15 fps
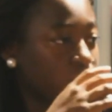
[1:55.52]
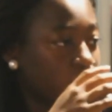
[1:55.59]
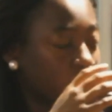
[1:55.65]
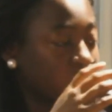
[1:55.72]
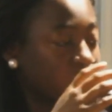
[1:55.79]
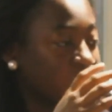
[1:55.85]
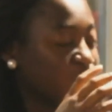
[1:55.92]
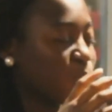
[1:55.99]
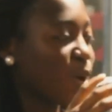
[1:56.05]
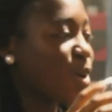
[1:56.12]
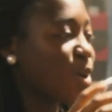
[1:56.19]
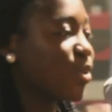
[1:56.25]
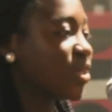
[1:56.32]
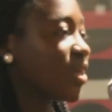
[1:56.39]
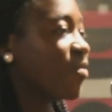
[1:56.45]
So these
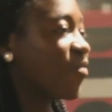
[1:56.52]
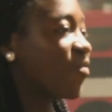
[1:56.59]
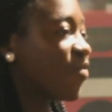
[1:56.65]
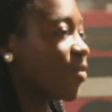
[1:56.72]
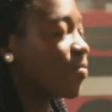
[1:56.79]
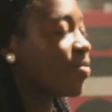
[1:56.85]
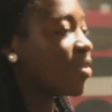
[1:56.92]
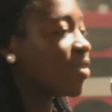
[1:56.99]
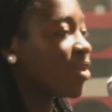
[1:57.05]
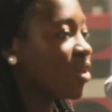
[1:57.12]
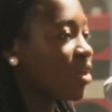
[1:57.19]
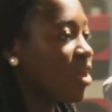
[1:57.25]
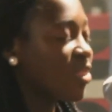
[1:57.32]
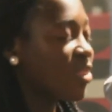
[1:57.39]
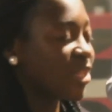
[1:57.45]
words come from
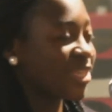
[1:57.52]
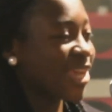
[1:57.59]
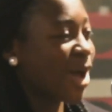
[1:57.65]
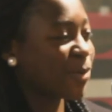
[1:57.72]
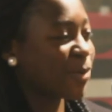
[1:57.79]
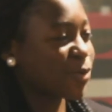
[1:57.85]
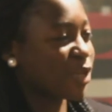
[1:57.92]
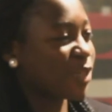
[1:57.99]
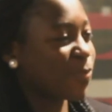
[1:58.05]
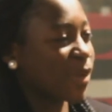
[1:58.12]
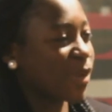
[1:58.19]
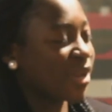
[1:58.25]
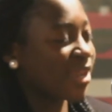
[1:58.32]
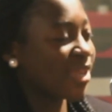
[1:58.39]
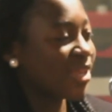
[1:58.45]
the times we
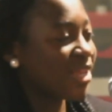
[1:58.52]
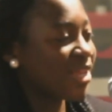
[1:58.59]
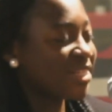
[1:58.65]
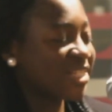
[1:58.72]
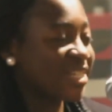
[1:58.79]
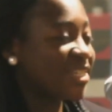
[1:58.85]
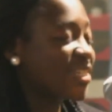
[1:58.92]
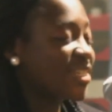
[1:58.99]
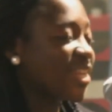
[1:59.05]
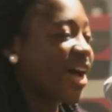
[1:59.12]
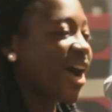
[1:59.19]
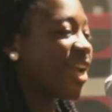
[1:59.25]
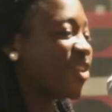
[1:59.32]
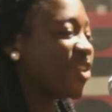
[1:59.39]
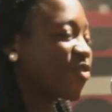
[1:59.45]
spent chasing the
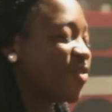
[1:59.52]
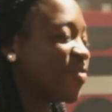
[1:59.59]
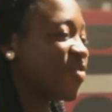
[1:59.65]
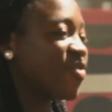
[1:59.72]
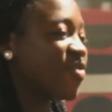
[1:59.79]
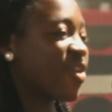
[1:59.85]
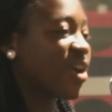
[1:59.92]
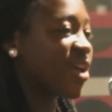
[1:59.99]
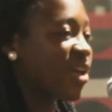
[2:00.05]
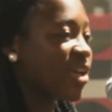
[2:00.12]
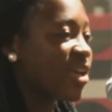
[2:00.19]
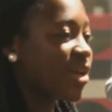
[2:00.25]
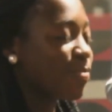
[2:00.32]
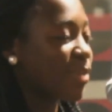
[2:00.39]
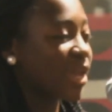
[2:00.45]
ice cream truck,
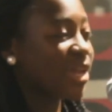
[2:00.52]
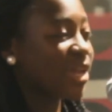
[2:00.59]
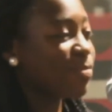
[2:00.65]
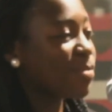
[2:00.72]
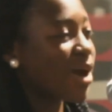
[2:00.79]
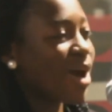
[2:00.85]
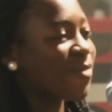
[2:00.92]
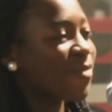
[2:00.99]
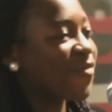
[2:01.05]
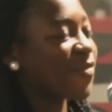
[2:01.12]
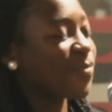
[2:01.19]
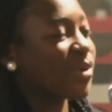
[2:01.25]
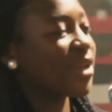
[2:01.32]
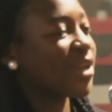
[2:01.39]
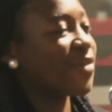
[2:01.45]
begging mom for
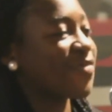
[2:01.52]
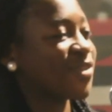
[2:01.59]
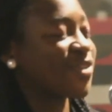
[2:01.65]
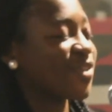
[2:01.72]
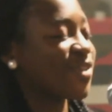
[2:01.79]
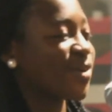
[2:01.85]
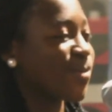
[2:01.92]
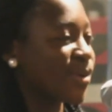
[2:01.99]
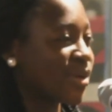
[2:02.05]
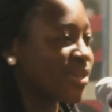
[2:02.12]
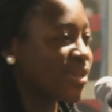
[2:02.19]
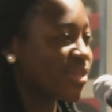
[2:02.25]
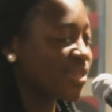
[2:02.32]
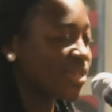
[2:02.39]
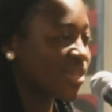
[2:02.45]
money for
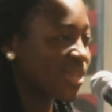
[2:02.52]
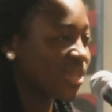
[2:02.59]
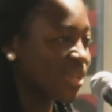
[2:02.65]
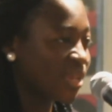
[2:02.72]
sherbets.